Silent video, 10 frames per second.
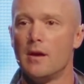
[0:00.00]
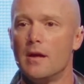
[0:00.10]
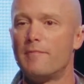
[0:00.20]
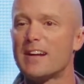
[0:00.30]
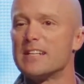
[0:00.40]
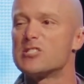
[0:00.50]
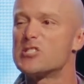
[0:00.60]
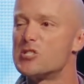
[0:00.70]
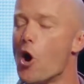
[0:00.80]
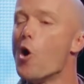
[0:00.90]
In fact, it's
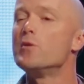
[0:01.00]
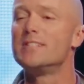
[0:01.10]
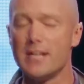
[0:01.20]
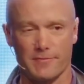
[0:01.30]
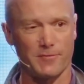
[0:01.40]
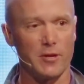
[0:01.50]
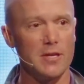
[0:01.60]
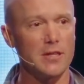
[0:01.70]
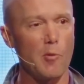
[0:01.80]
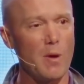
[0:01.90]
so
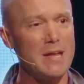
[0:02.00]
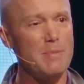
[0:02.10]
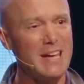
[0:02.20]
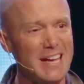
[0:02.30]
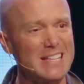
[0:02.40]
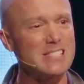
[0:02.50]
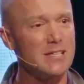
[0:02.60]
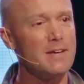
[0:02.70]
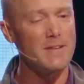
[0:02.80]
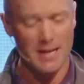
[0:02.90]
different that when he begins
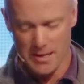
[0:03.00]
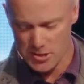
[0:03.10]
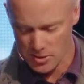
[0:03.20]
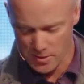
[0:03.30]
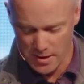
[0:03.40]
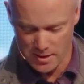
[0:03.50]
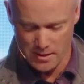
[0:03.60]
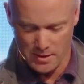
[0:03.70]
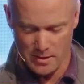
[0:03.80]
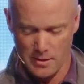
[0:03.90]
living into
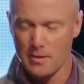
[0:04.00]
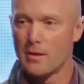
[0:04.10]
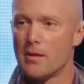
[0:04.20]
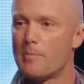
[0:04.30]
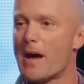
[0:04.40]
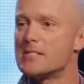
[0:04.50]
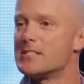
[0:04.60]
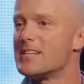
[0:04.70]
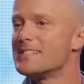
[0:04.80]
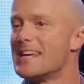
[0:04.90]
it, the
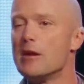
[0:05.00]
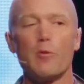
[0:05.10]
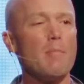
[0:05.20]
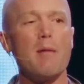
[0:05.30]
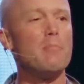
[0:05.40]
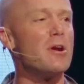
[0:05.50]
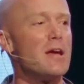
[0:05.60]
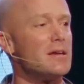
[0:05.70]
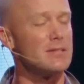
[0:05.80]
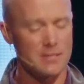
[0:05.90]
passage says he remembered
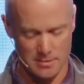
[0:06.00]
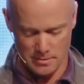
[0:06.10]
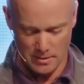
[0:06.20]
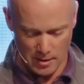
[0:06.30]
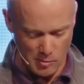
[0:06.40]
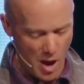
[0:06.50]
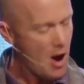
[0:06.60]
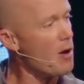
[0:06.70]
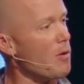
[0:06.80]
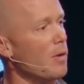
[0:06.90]
it. Like,
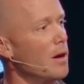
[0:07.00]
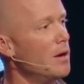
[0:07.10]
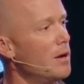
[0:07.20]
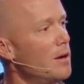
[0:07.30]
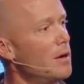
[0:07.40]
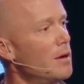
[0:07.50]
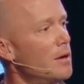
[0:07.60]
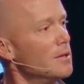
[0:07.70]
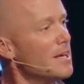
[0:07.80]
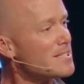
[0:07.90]
whoa,
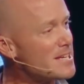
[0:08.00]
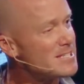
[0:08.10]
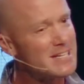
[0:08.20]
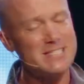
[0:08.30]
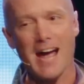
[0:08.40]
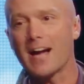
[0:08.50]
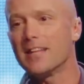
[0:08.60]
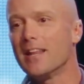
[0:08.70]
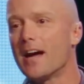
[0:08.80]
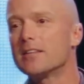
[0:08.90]
this is
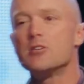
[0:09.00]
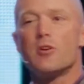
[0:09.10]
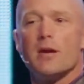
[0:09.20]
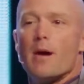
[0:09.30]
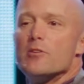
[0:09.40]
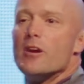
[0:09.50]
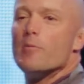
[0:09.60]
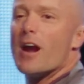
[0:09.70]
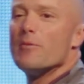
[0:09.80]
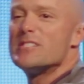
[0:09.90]
exactly like the dream I
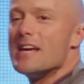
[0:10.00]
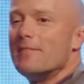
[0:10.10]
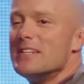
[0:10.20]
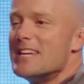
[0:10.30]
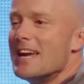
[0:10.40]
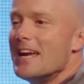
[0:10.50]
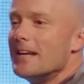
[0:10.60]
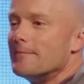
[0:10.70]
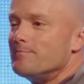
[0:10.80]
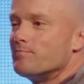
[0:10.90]
dreamed when I was
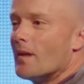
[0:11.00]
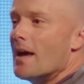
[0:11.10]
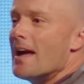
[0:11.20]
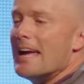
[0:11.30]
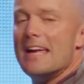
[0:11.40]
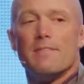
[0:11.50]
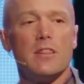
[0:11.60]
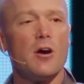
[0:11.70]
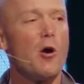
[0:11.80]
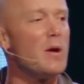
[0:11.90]
17,
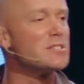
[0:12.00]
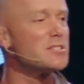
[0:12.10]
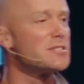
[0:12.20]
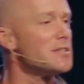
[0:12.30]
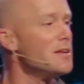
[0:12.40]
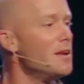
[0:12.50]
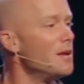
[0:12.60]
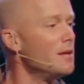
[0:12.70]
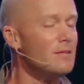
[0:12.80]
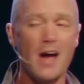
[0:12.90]
even though it's
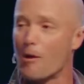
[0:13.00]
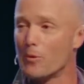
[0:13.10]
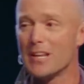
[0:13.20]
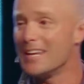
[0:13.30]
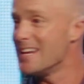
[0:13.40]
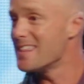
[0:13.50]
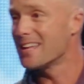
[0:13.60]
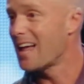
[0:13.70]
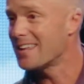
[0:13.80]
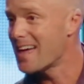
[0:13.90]
not really
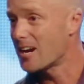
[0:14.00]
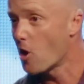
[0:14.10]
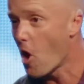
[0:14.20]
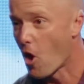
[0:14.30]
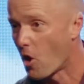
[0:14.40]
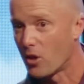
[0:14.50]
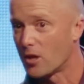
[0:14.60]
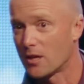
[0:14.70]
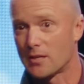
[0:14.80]
anything like that at all.